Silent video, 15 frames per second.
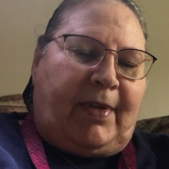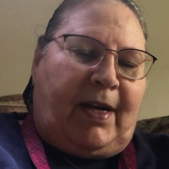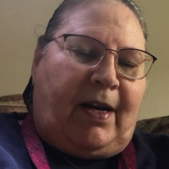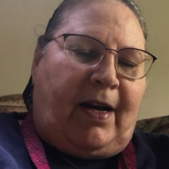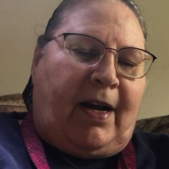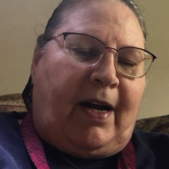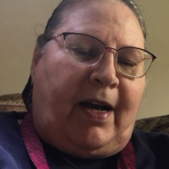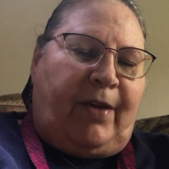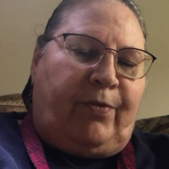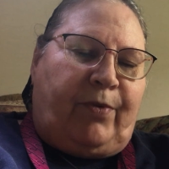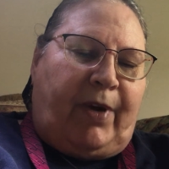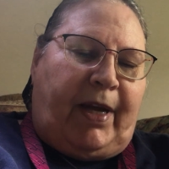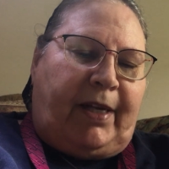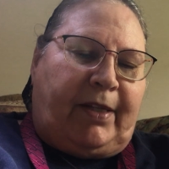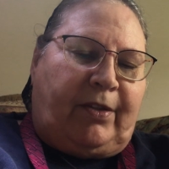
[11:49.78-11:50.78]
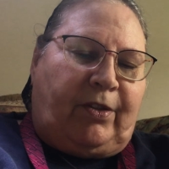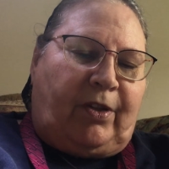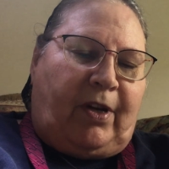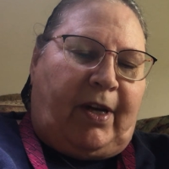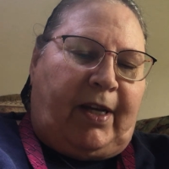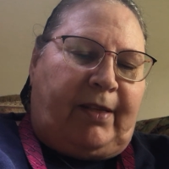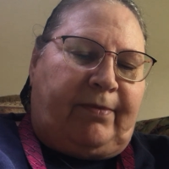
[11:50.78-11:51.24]
I read a
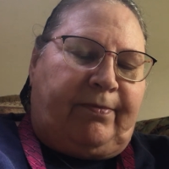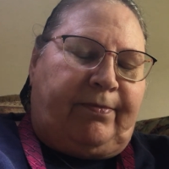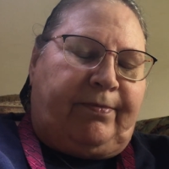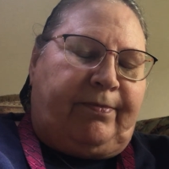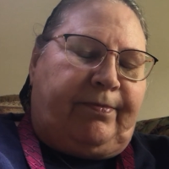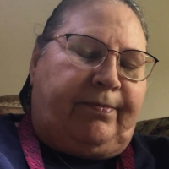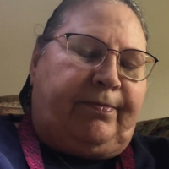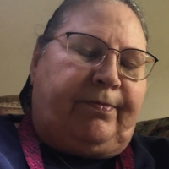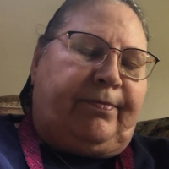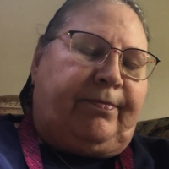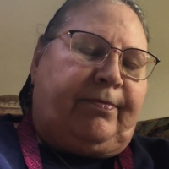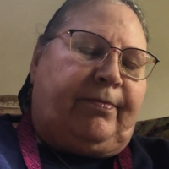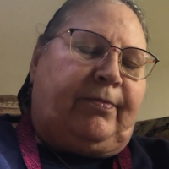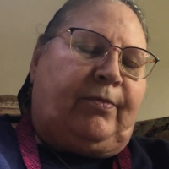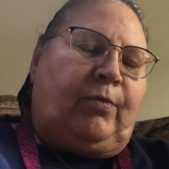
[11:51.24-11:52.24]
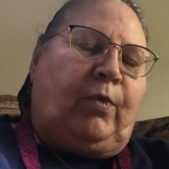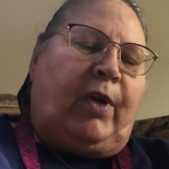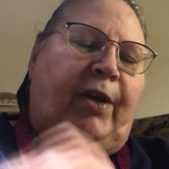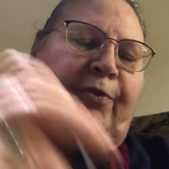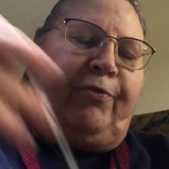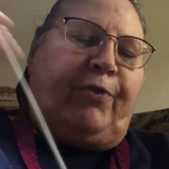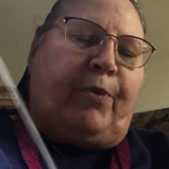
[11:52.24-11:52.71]
lot.
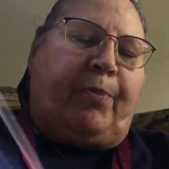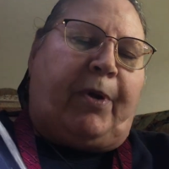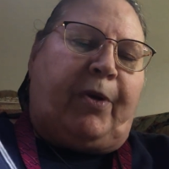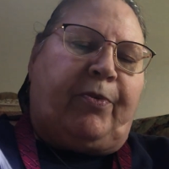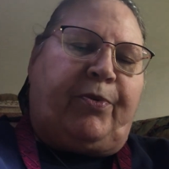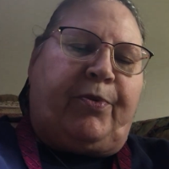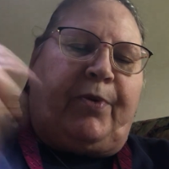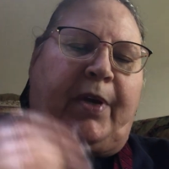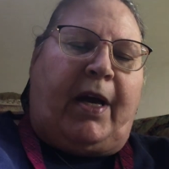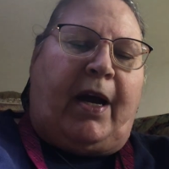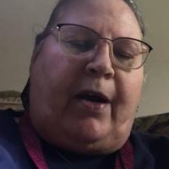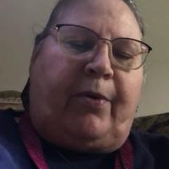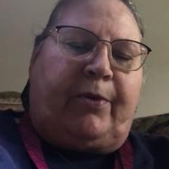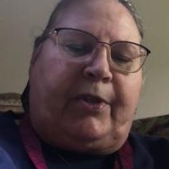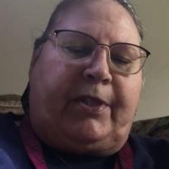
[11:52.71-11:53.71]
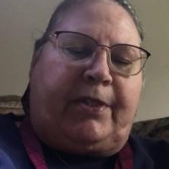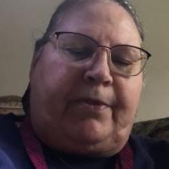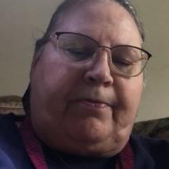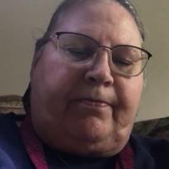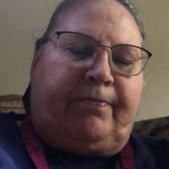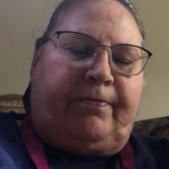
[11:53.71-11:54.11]
Read for about 3 hours.